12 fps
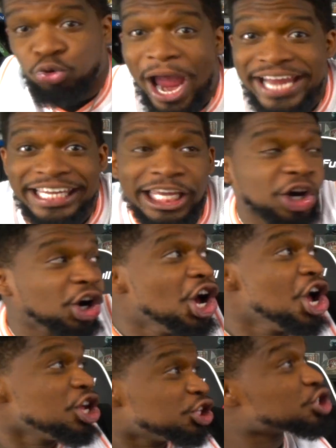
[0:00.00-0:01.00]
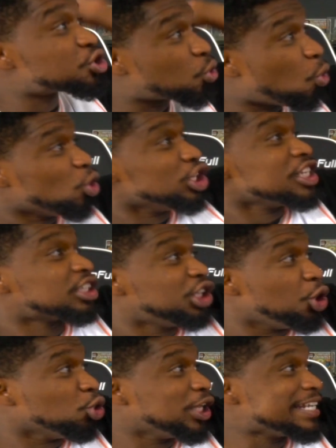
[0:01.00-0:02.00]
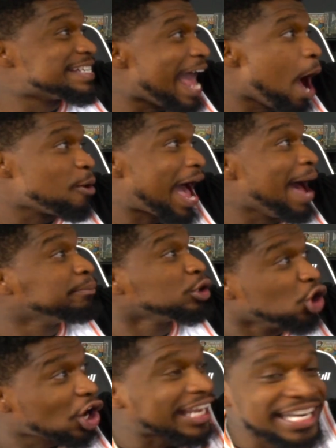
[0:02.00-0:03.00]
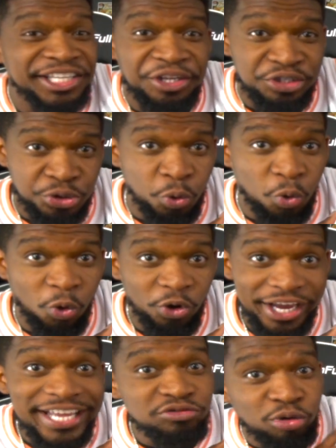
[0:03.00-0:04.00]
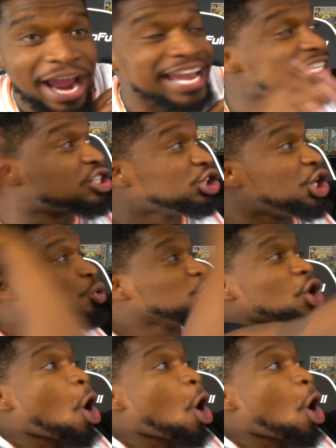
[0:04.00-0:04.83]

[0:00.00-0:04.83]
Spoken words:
right here. The school is literally down. I'm looking at the school. It's literally